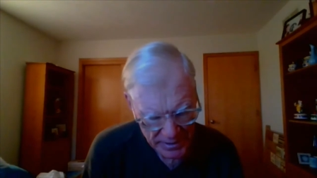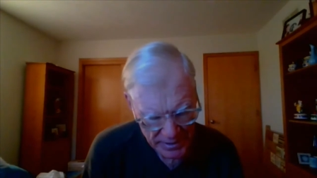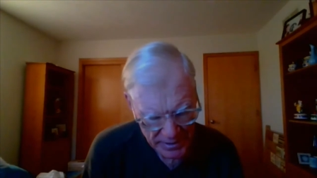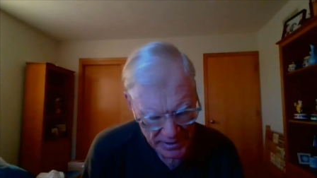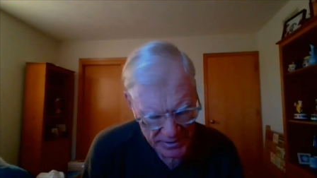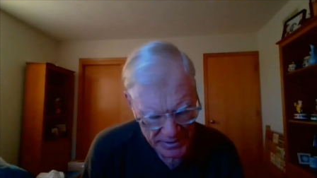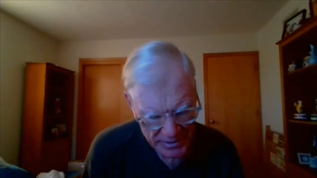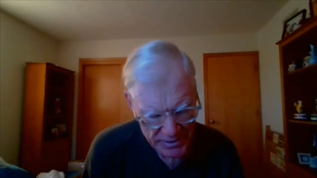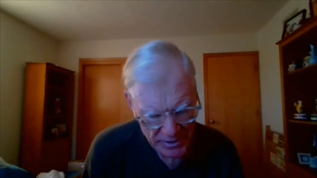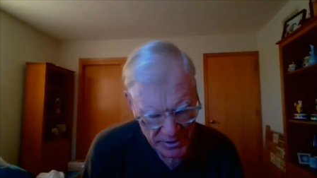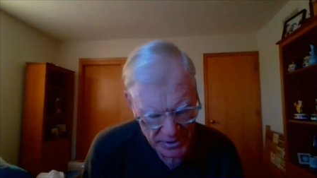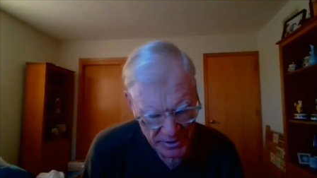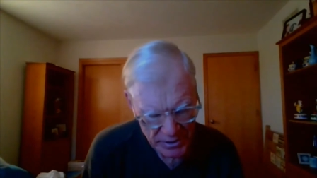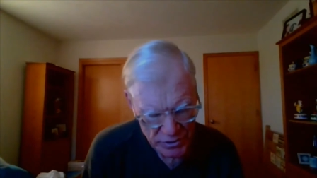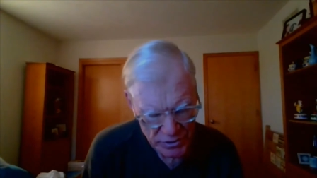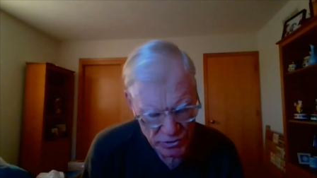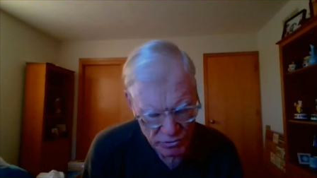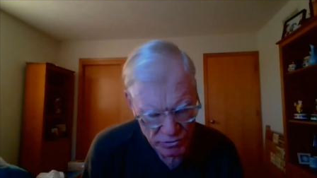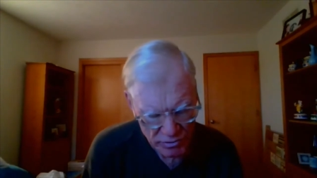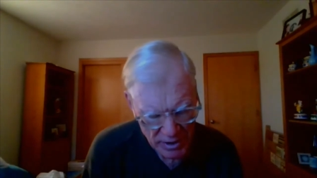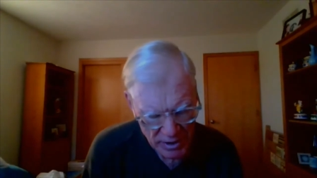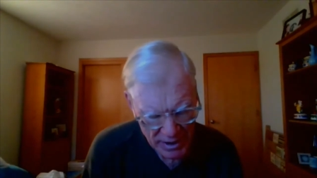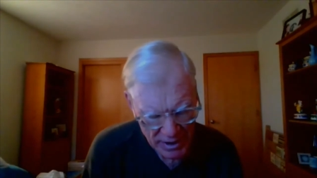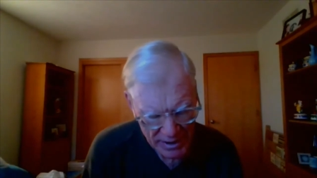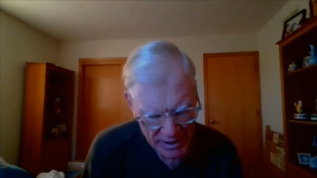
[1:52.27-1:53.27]
as in a
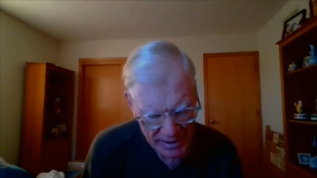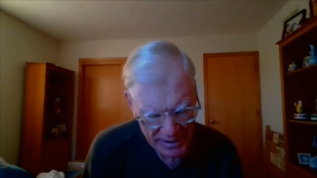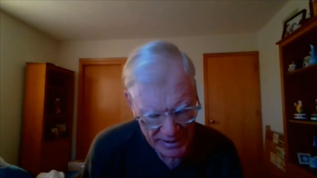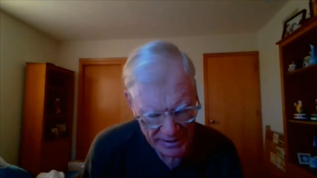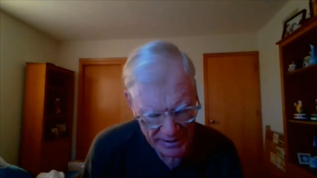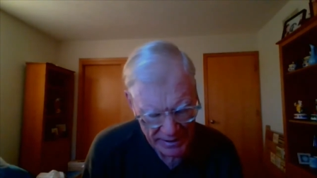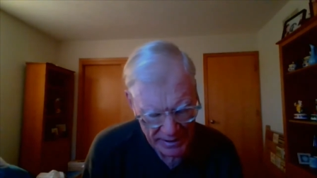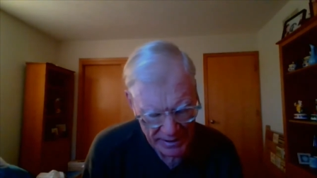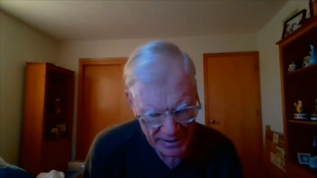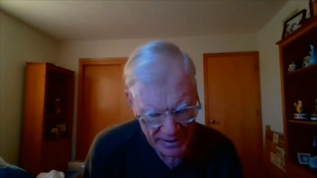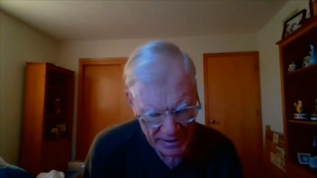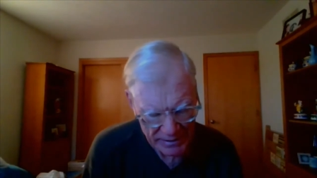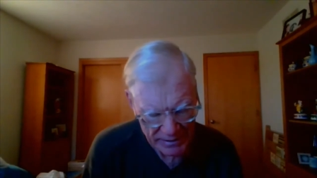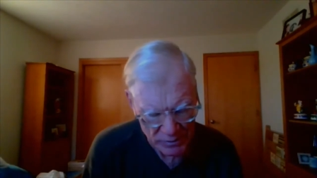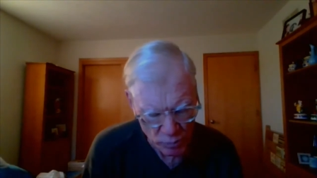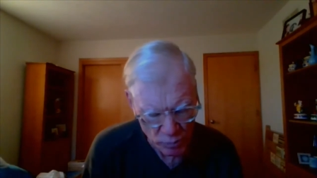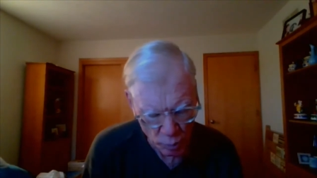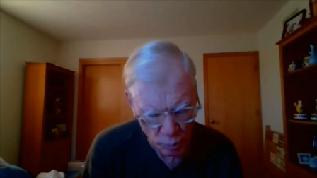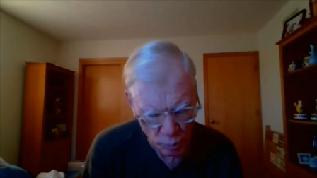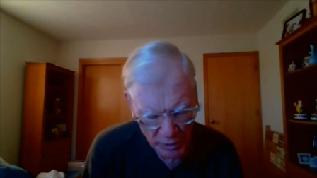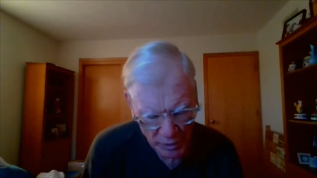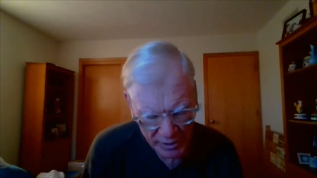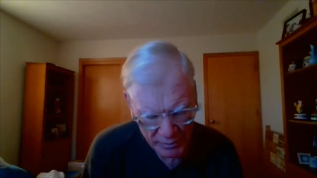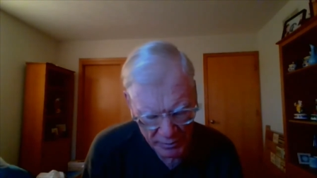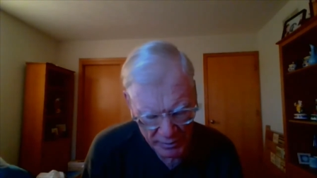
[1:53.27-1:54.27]
dry and
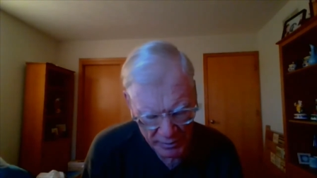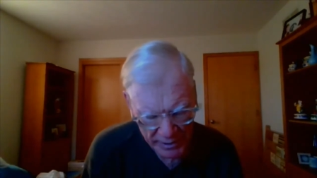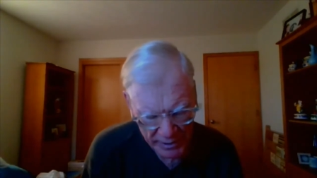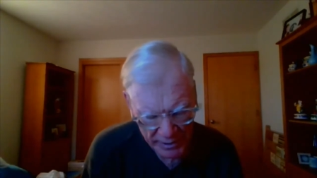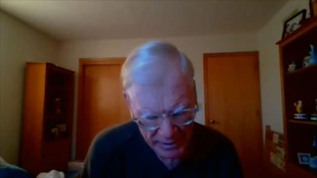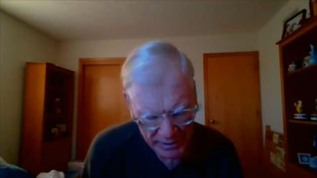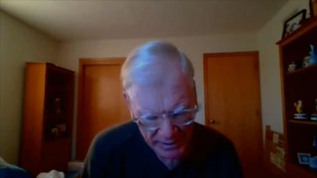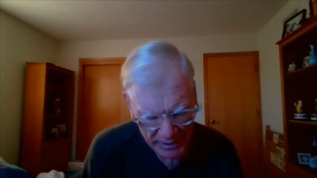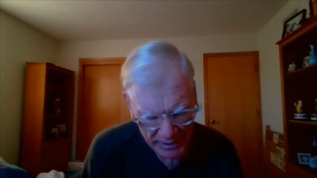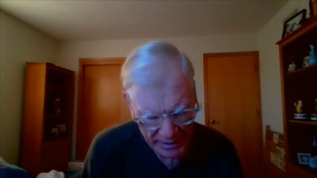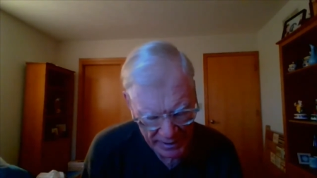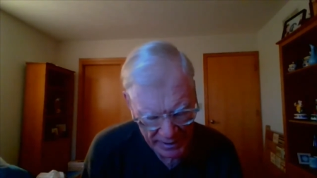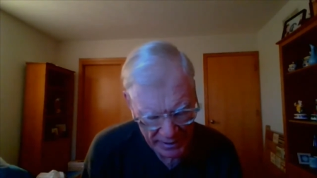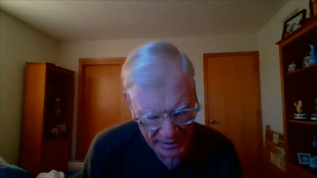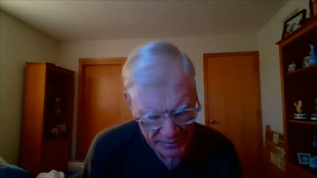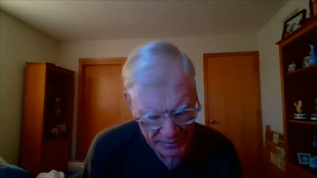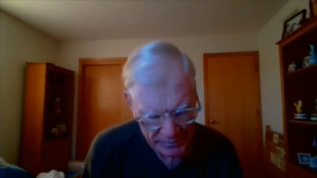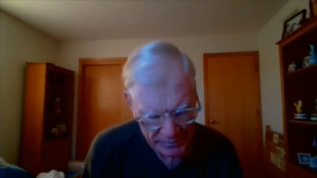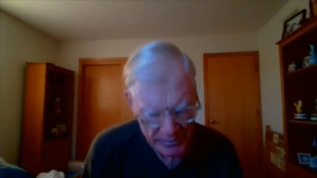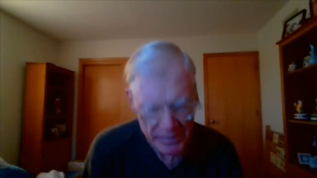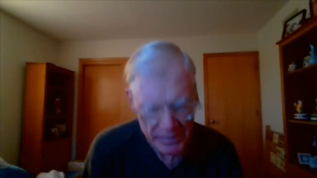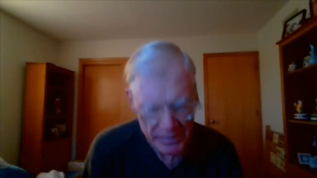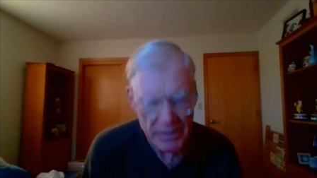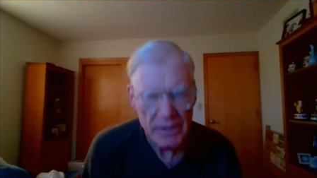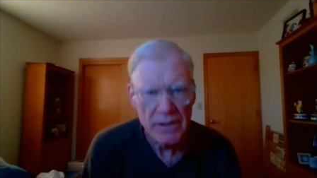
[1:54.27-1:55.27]
weary
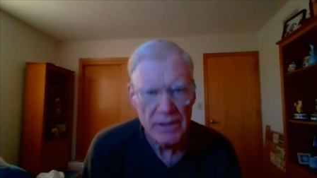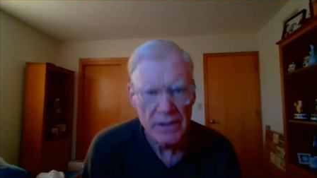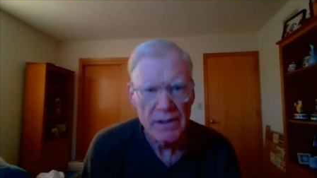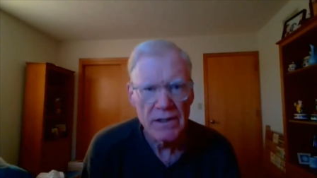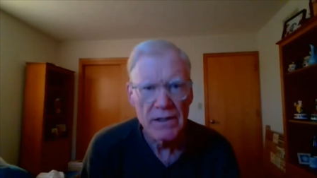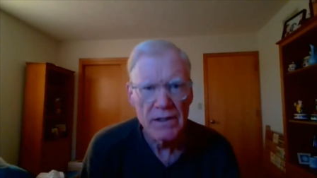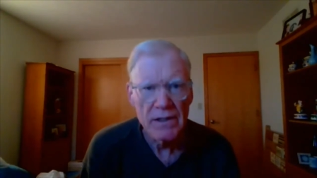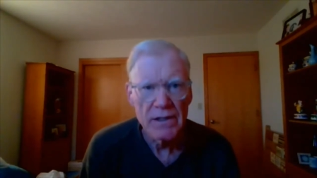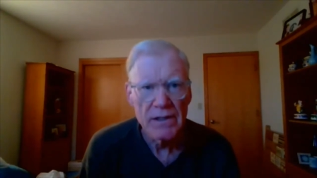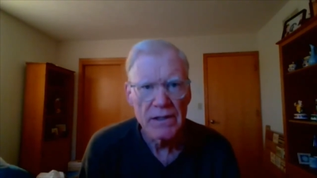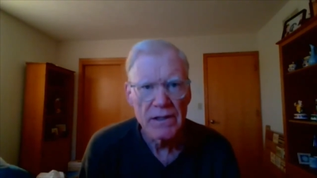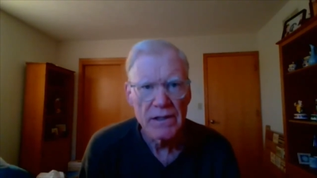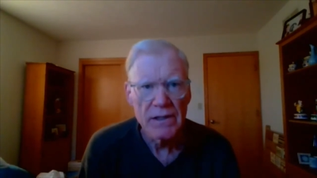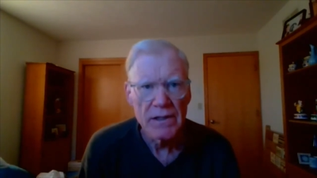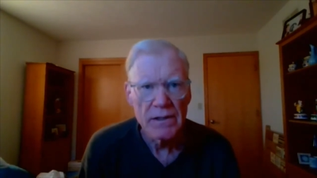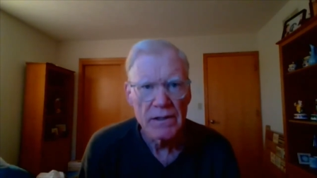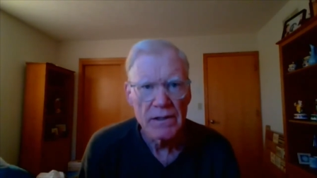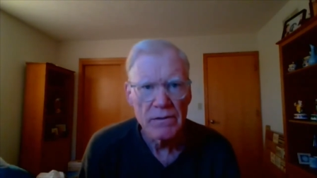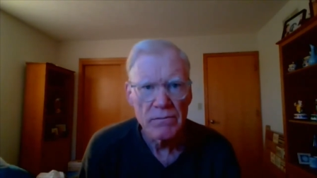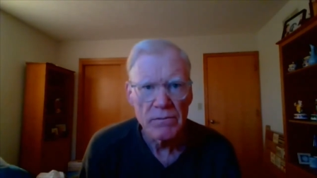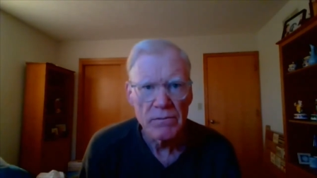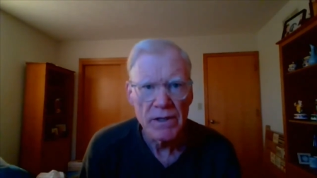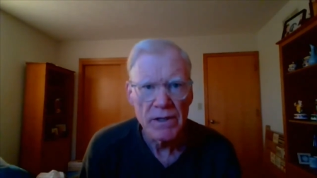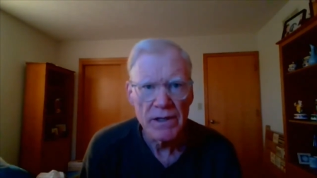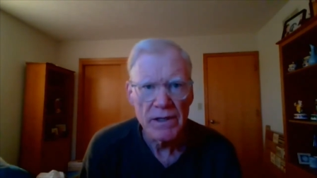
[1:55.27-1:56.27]
land
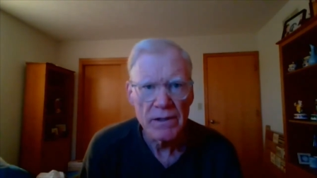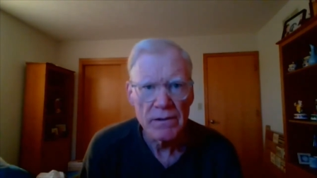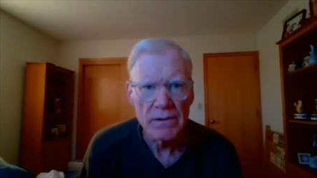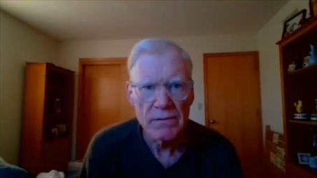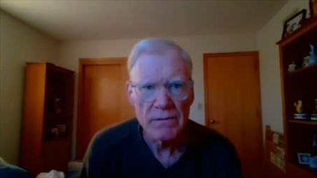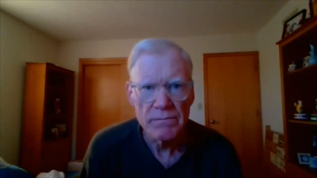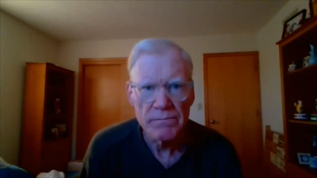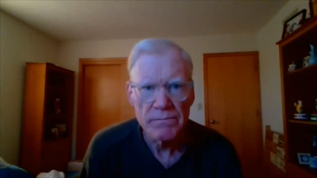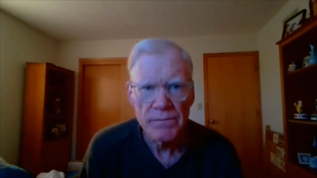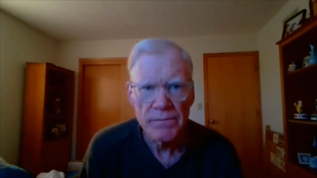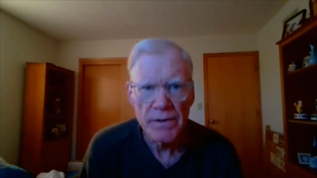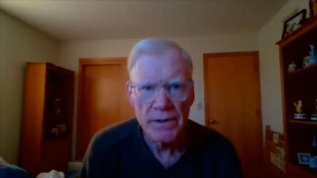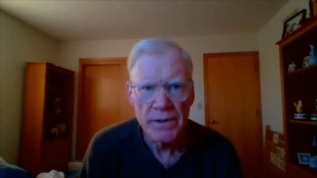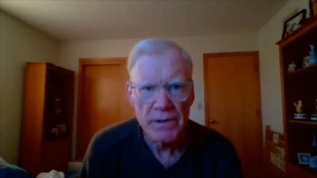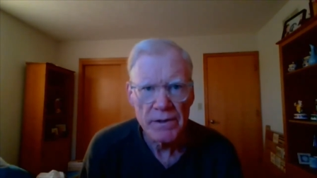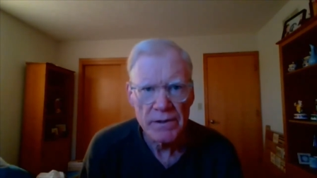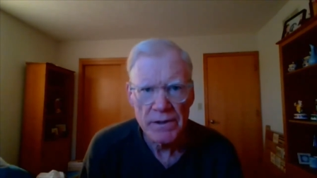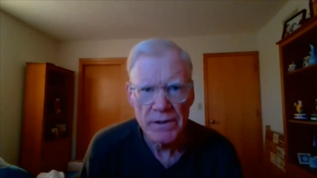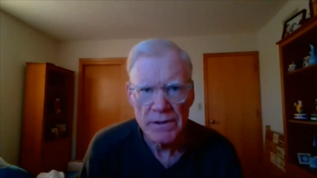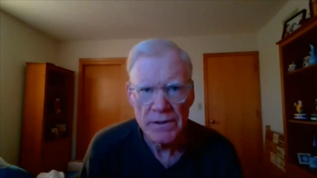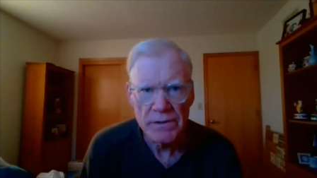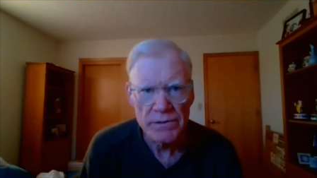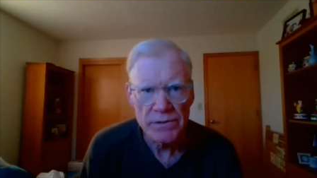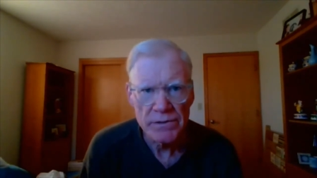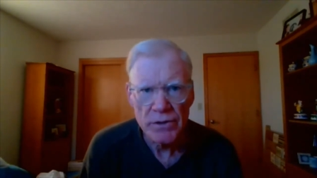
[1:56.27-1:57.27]
where there
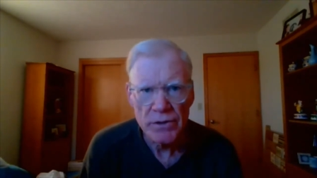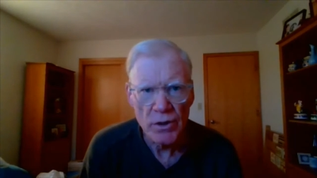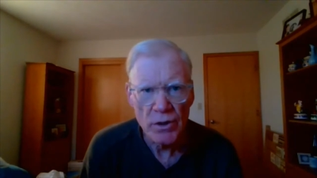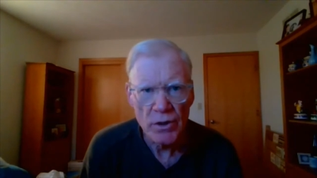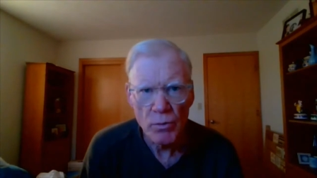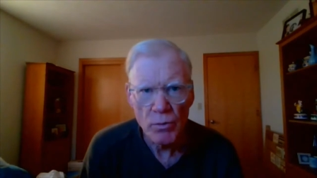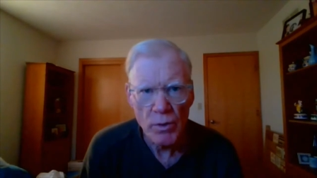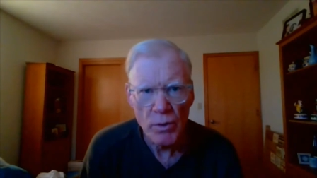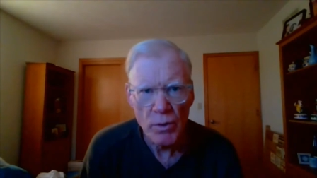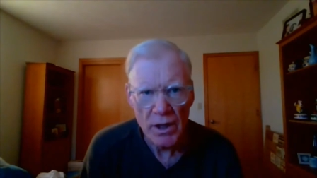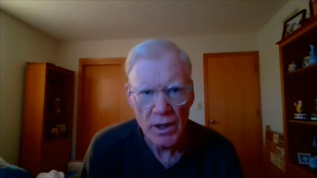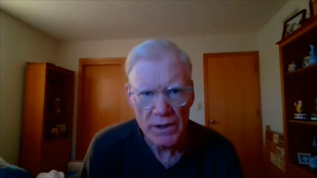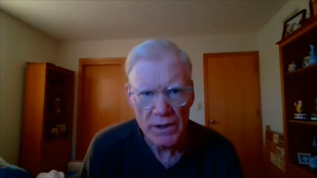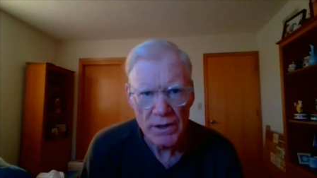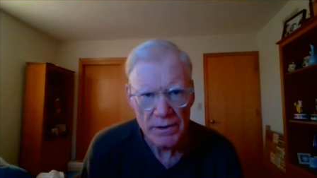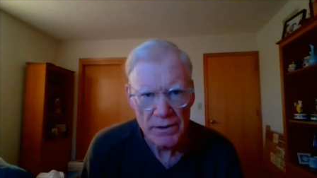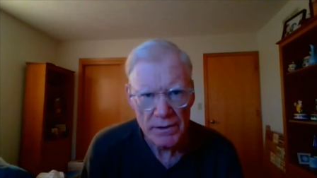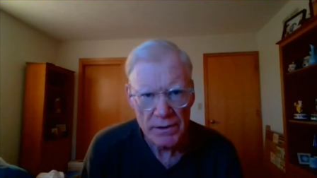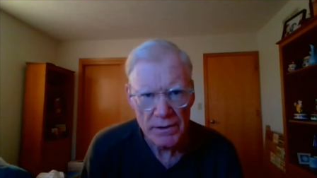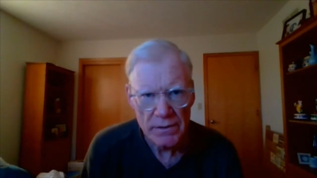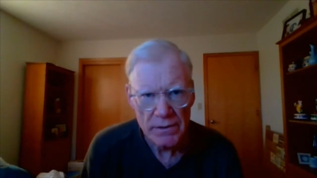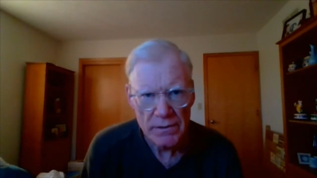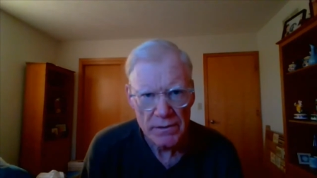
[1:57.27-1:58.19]
is no water.